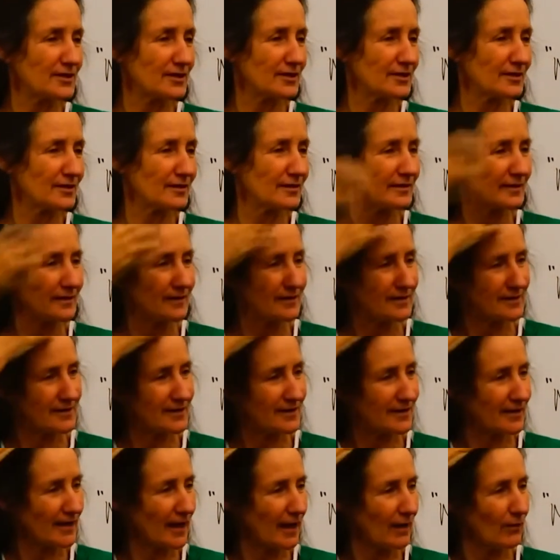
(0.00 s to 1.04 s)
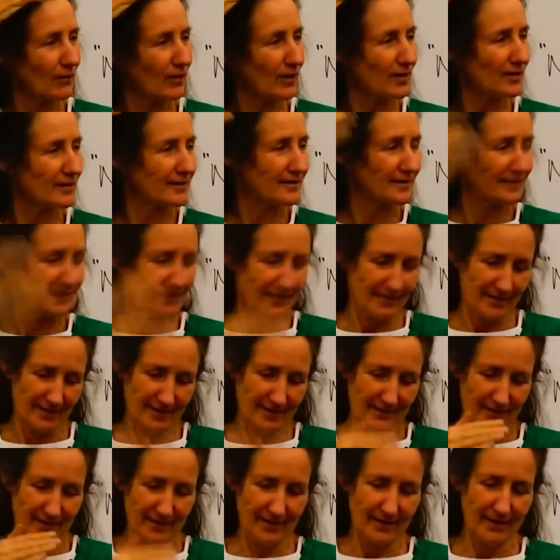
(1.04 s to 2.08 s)
to go on,
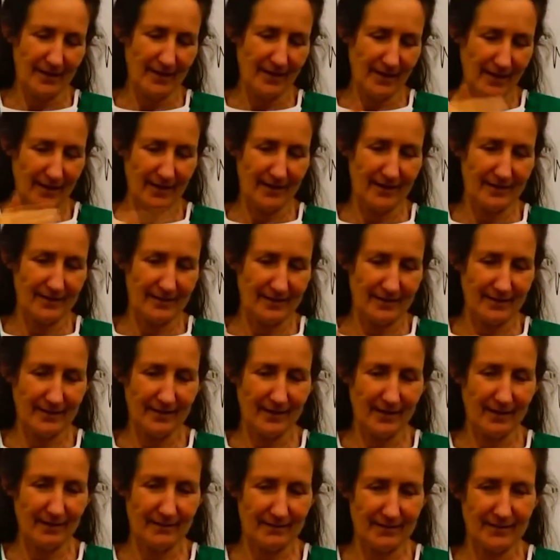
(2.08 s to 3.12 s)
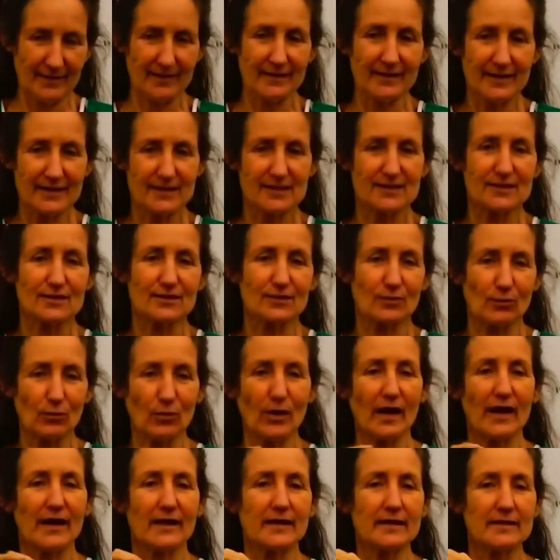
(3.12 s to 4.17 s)
the list to
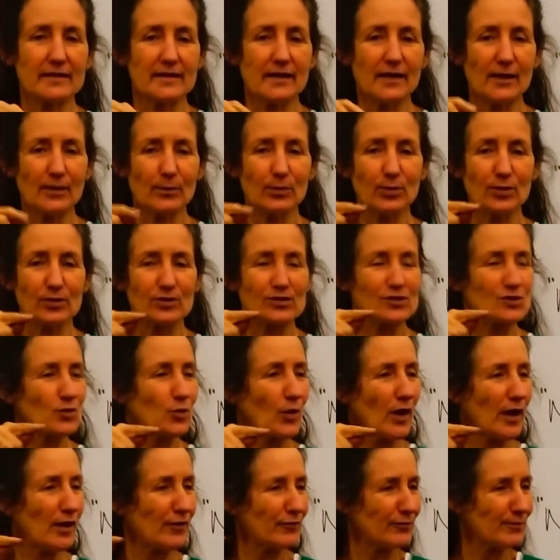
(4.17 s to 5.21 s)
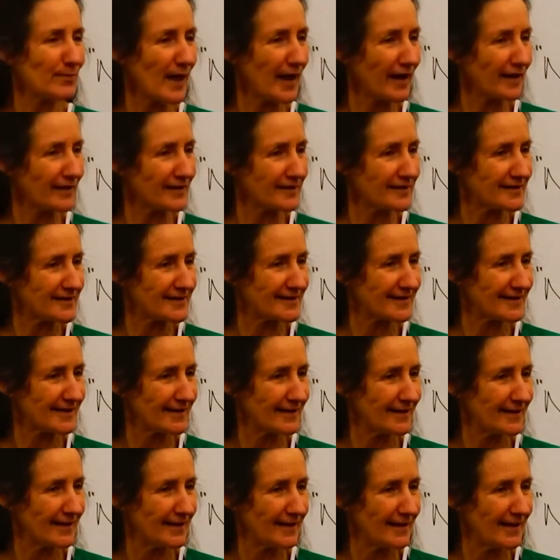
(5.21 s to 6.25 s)
wait, he put 12 months.
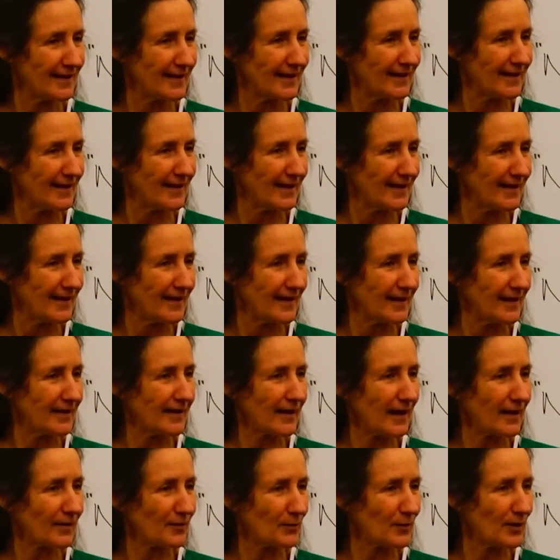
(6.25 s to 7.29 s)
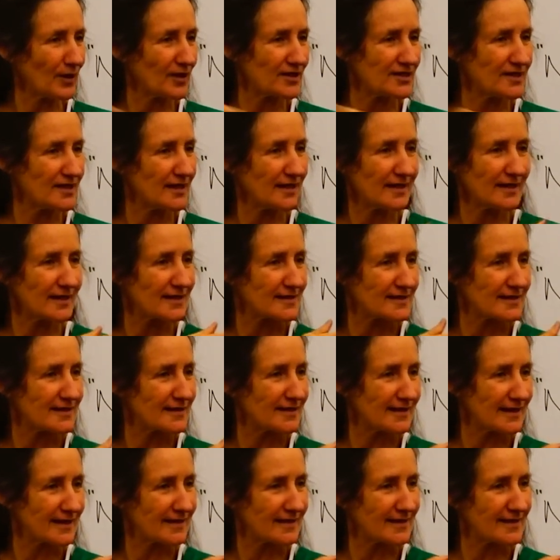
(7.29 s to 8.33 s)
In other words, he doesn't
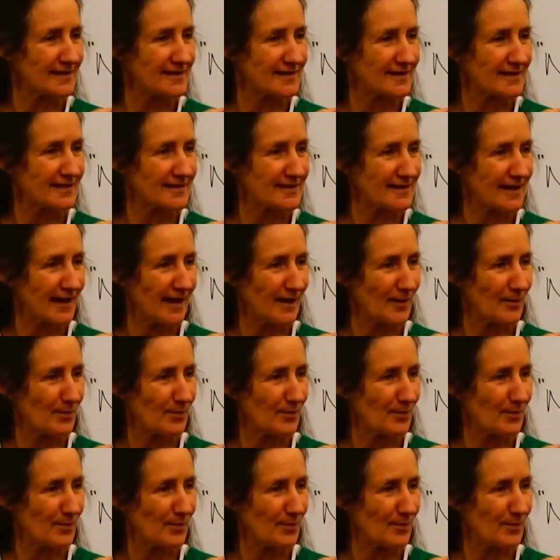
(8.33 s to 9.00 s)
think this is